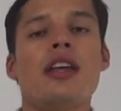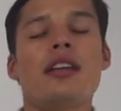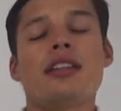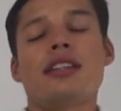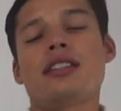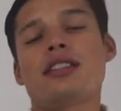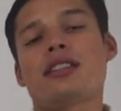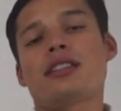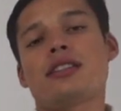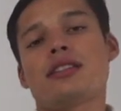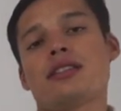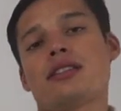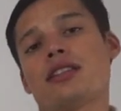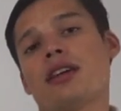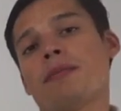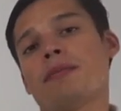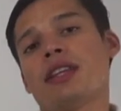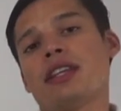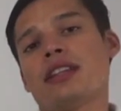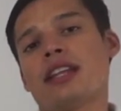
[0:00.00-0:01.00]
This is
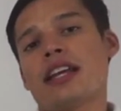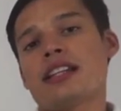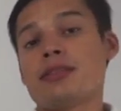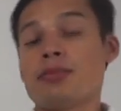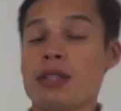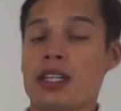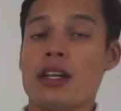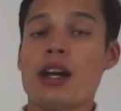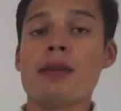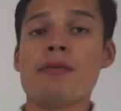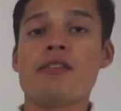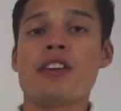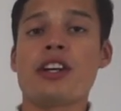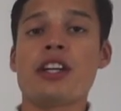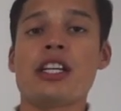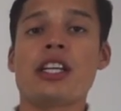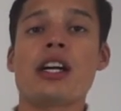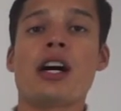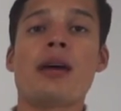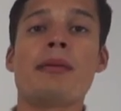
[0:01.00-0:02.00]
something that's become
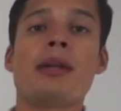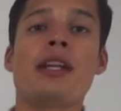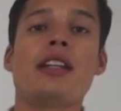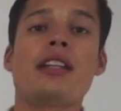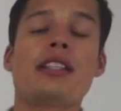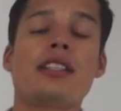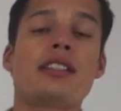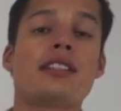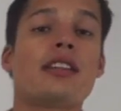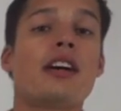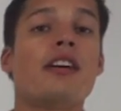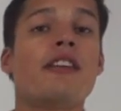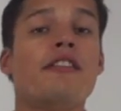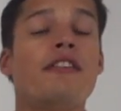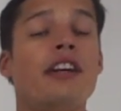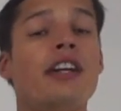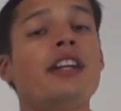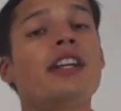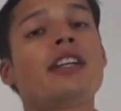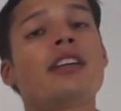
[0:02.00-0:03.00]
very common, and this is a
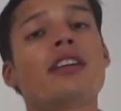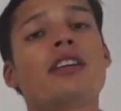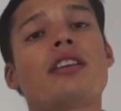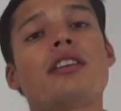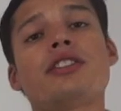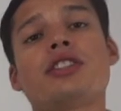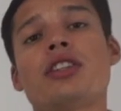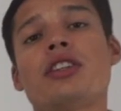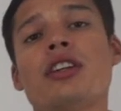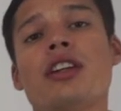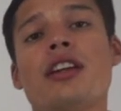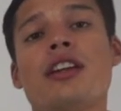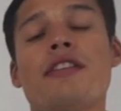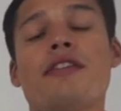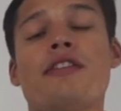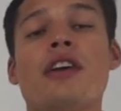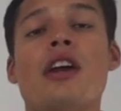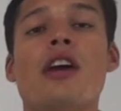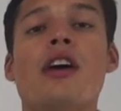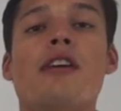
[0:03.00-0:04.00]
very good
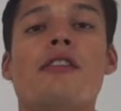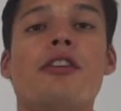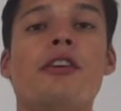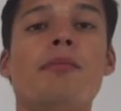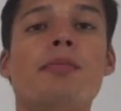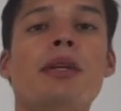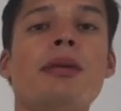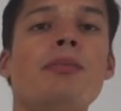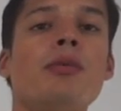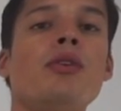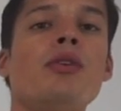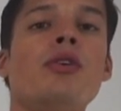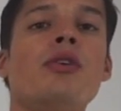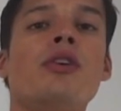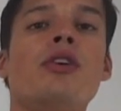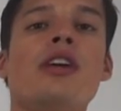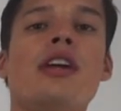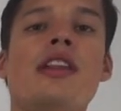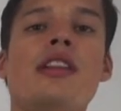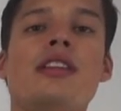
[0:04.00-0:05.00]
alternative for people who
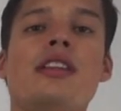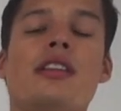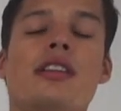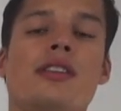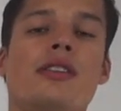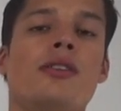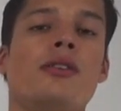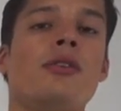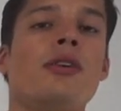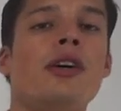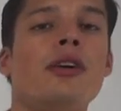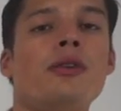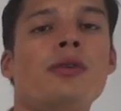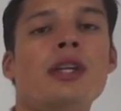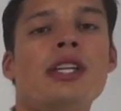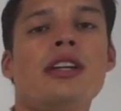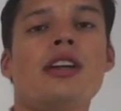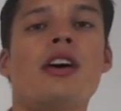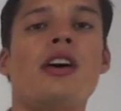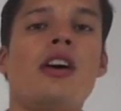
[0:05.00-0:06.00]
are in what
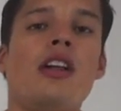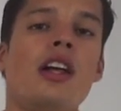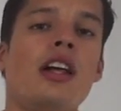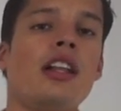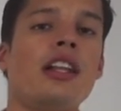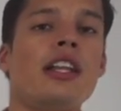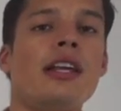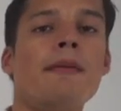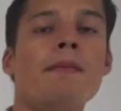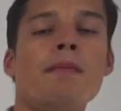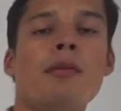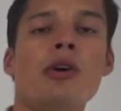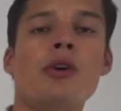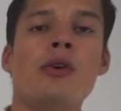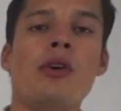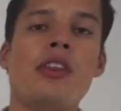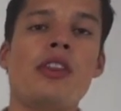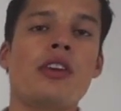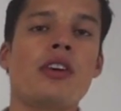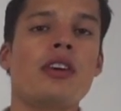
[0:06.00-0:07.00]
we call a
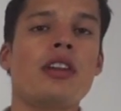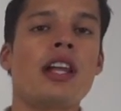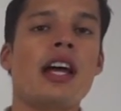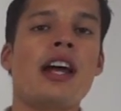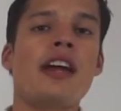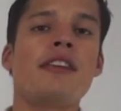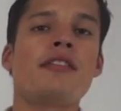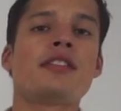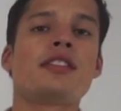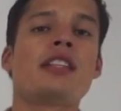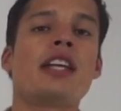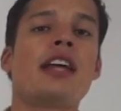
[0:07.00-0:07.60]
limbo in their lives,